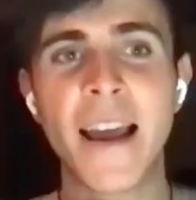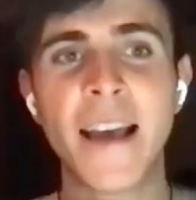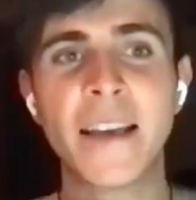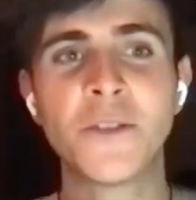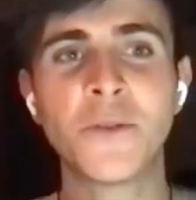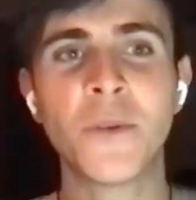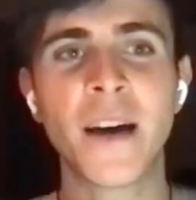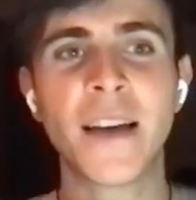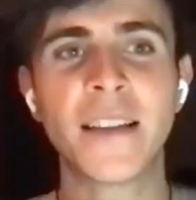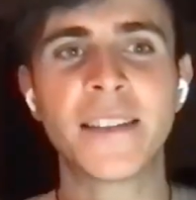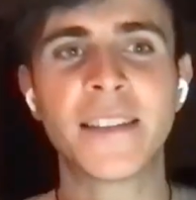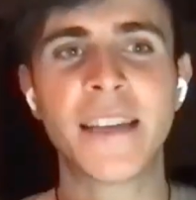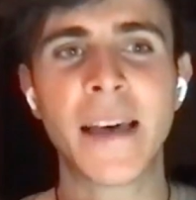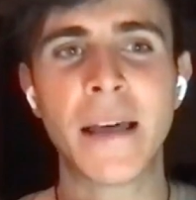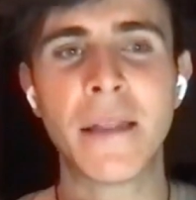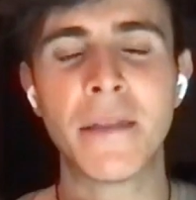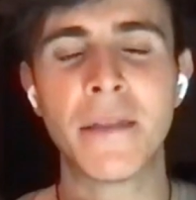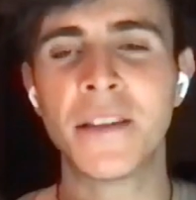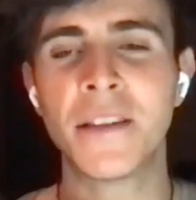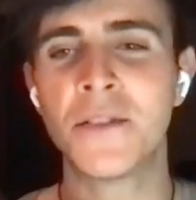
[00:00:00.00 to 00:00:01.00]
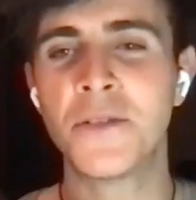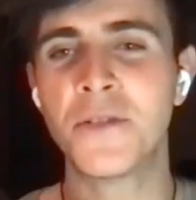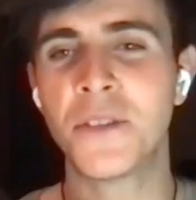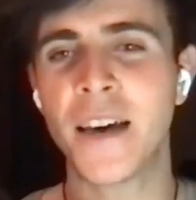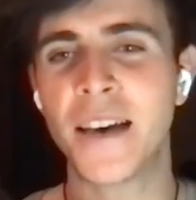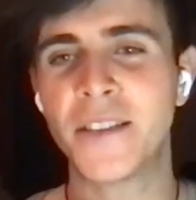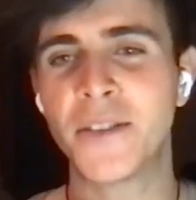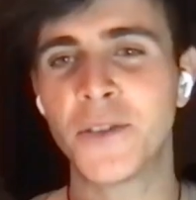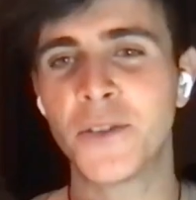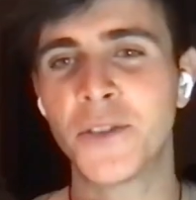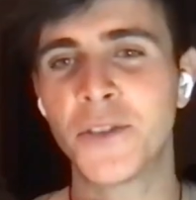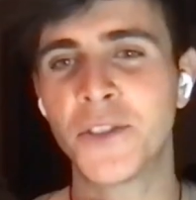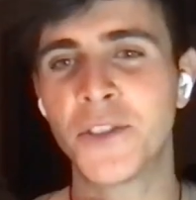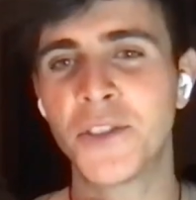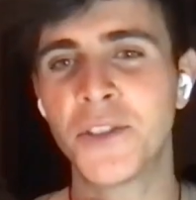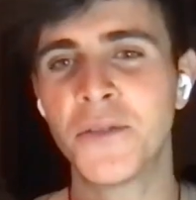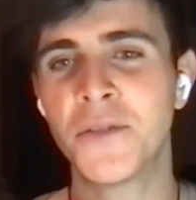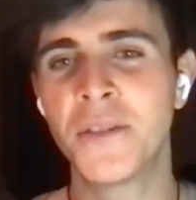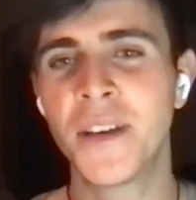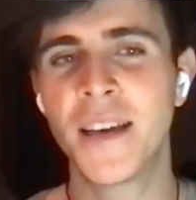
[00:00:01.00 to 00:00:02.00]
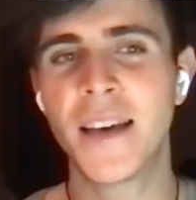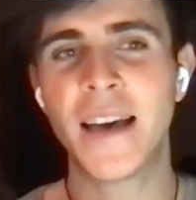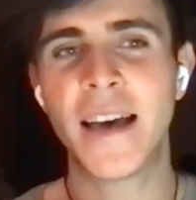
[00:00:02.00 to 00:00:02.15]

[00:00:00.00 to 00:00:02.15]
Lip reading: would like to add something to that also.